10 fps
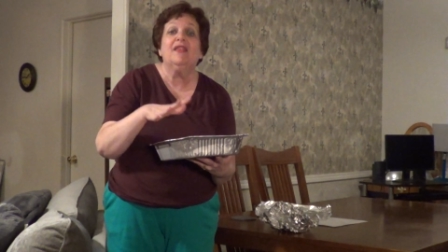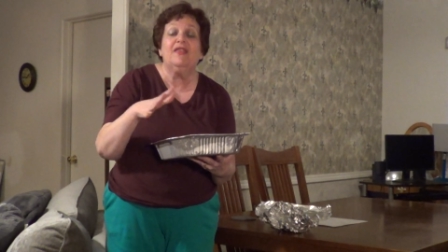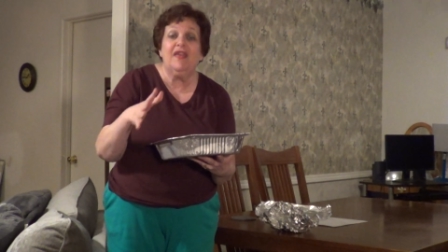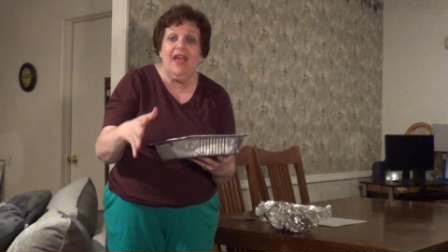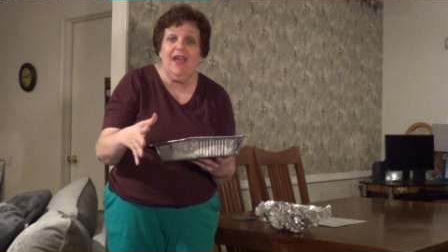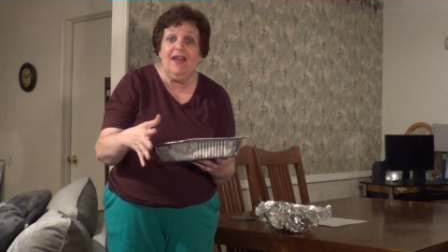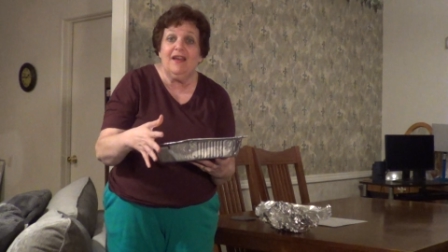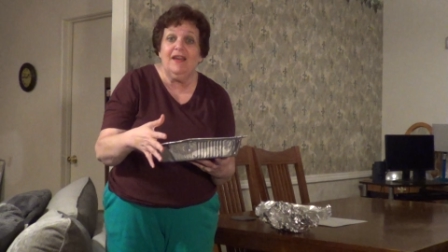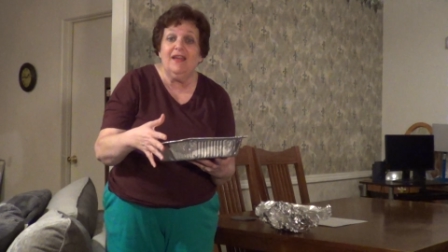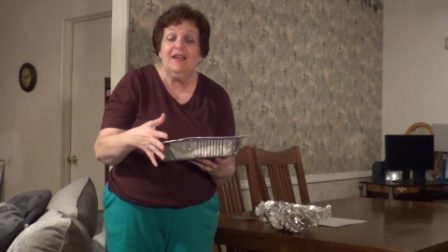
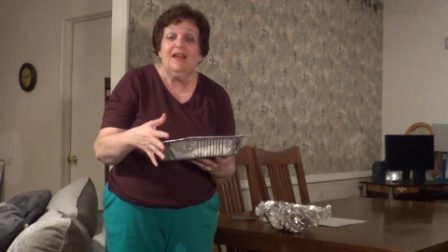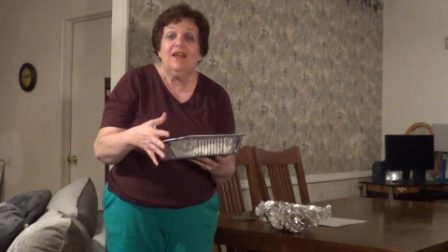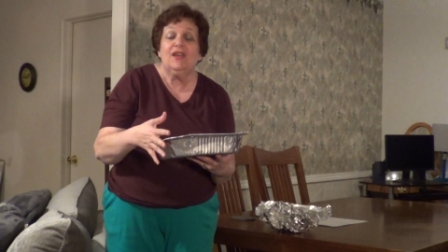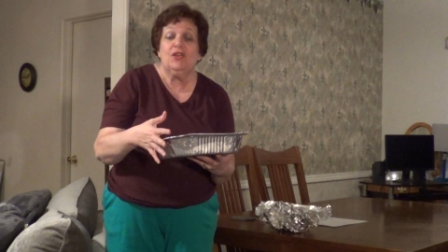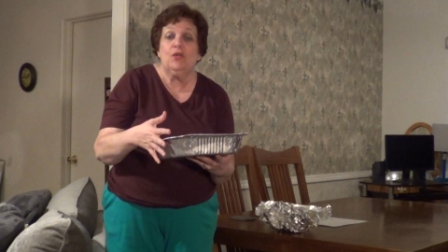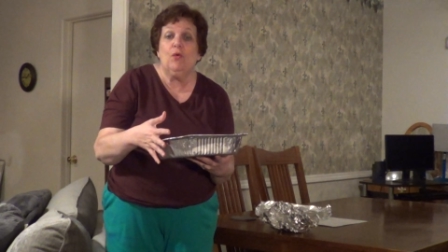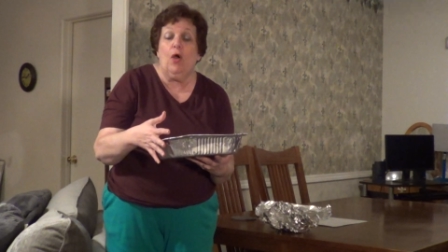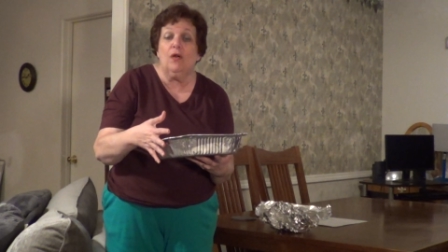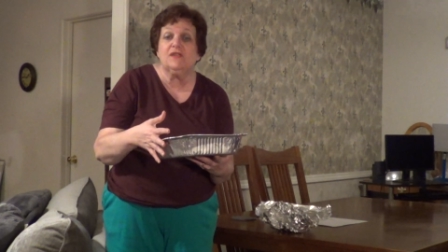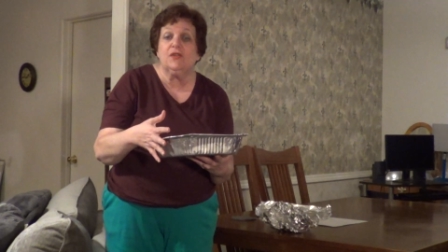Then you
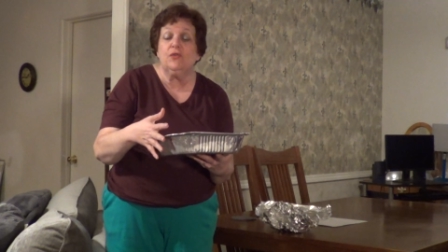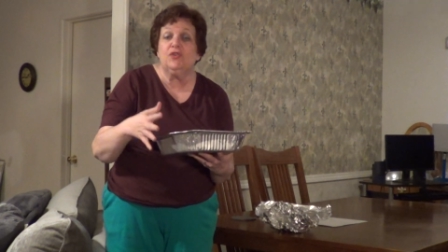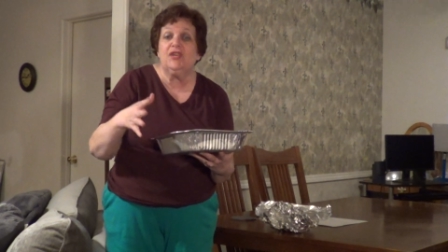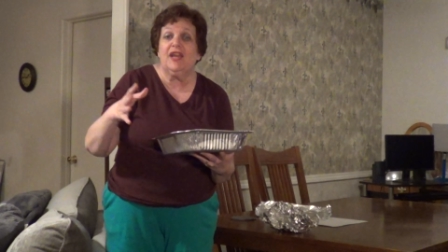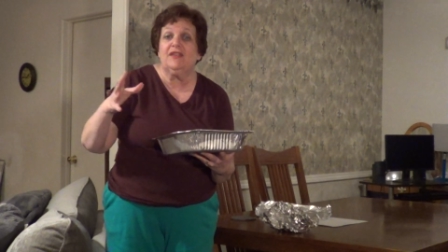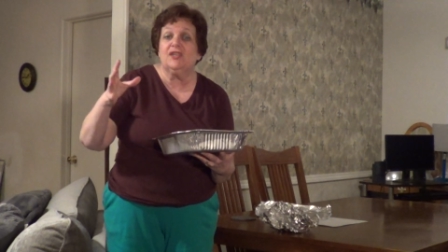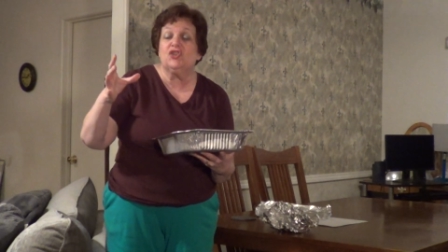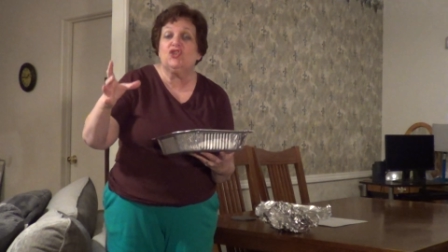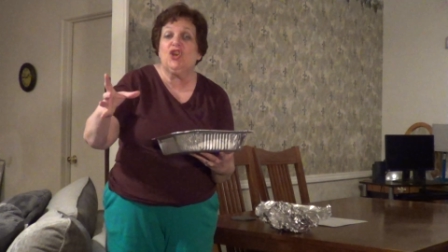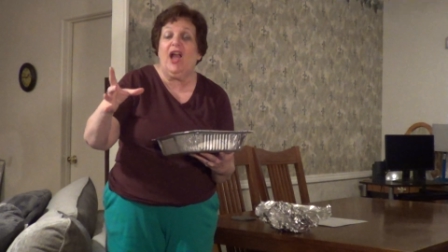also, you take
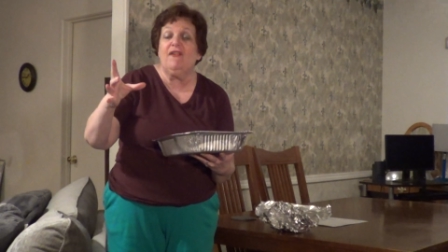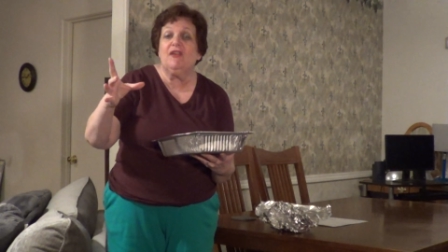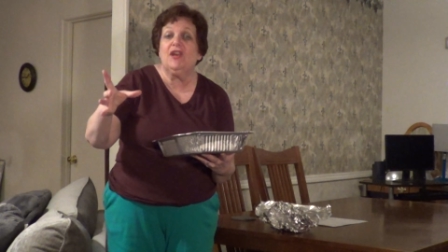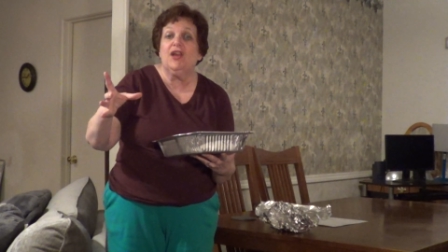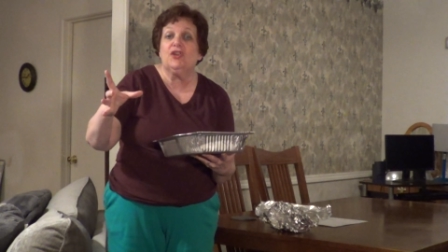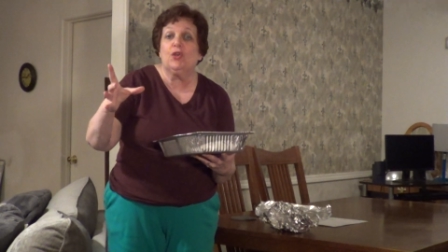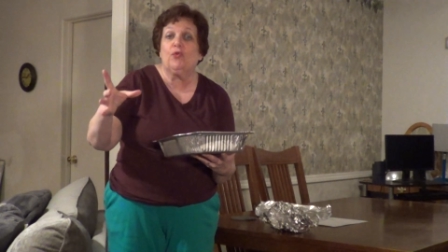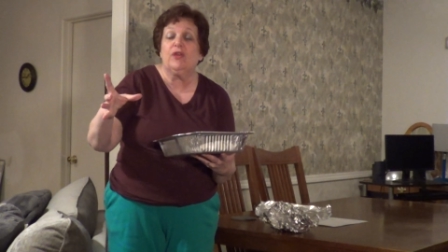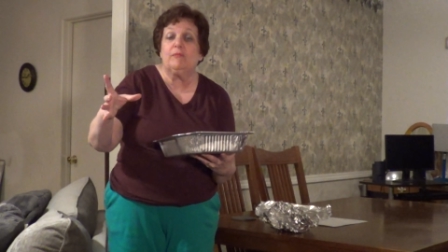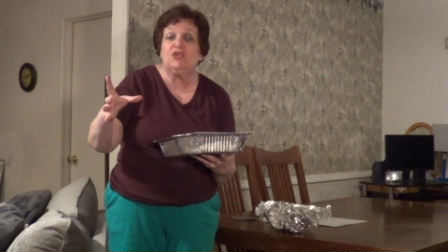this chive and onion
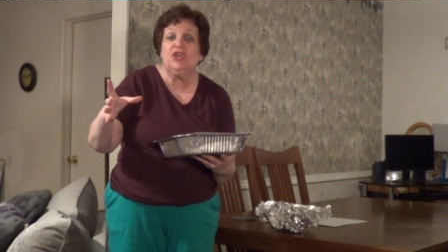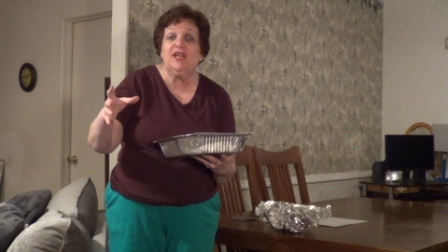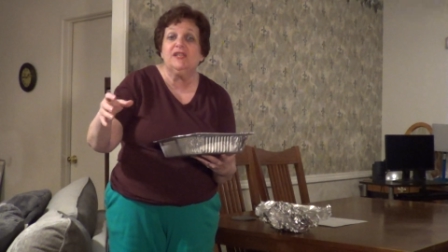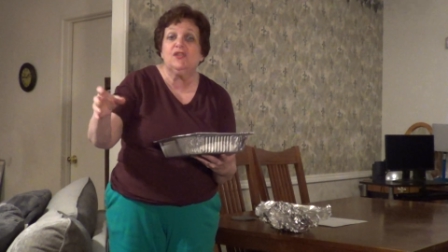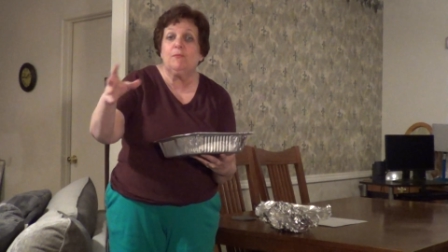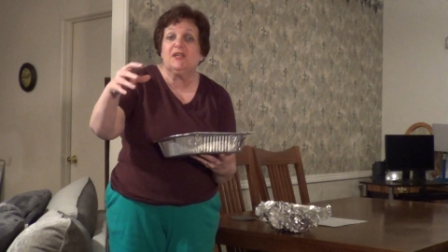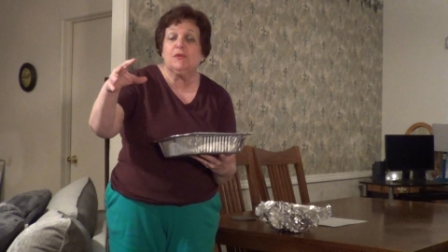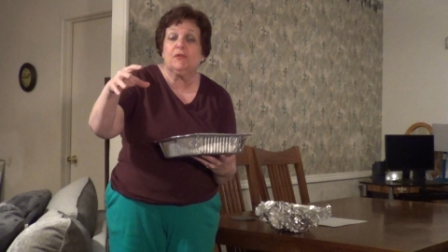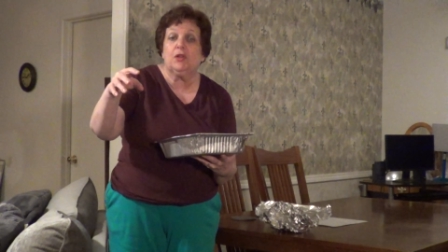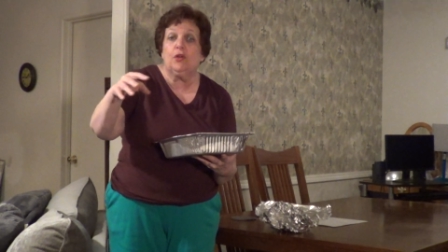cream cheese, you mix it
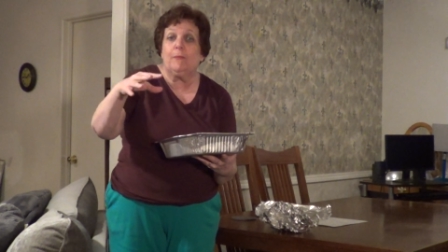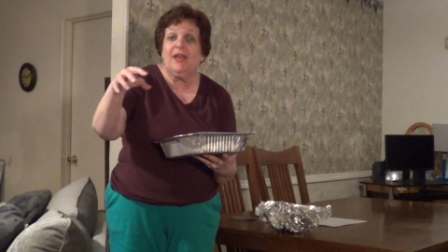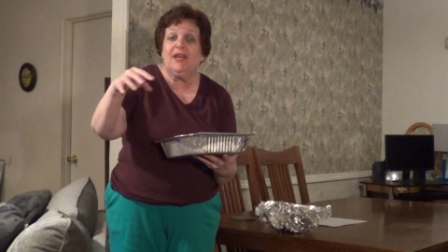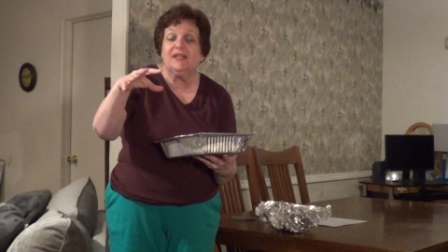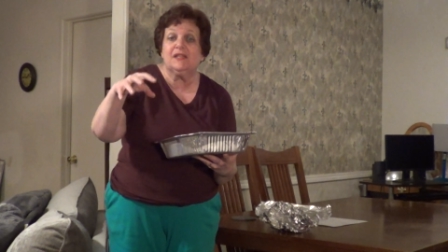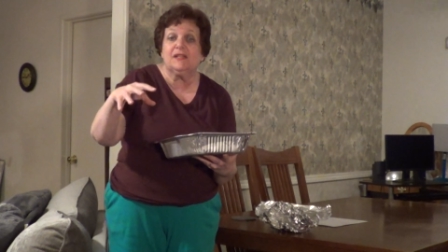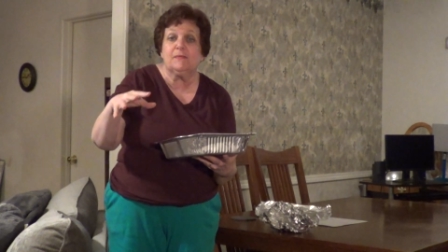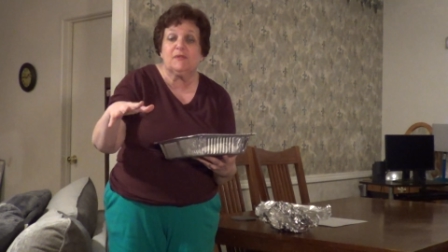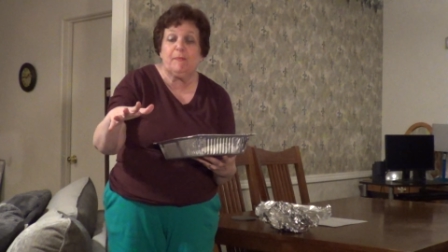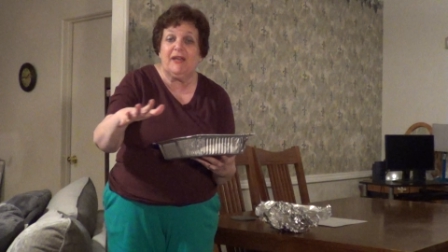with a little mayonnaise and
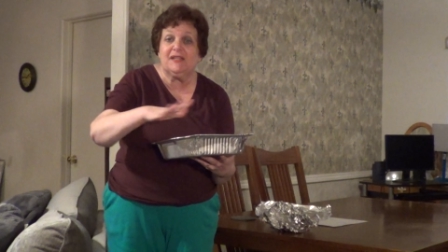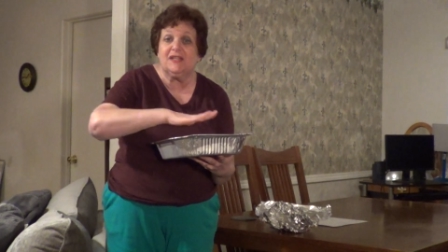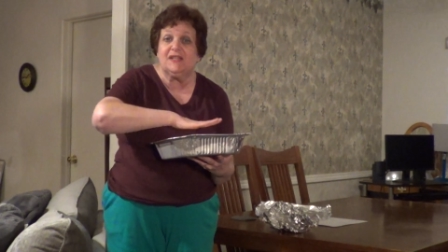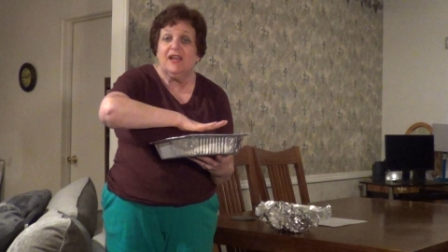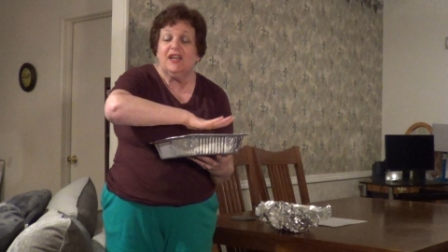some spices,